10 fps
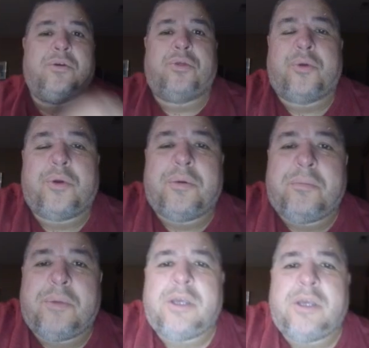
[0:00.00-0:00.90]
thirty
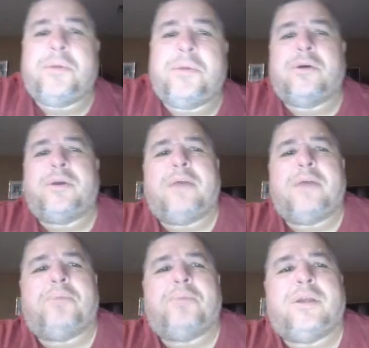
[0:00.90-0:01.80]
email
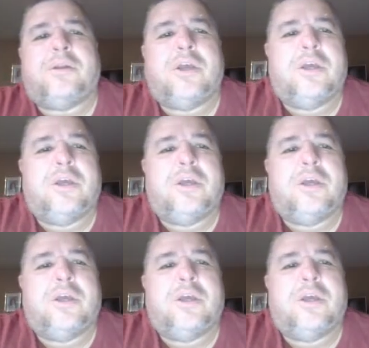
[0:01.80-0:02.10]
campaign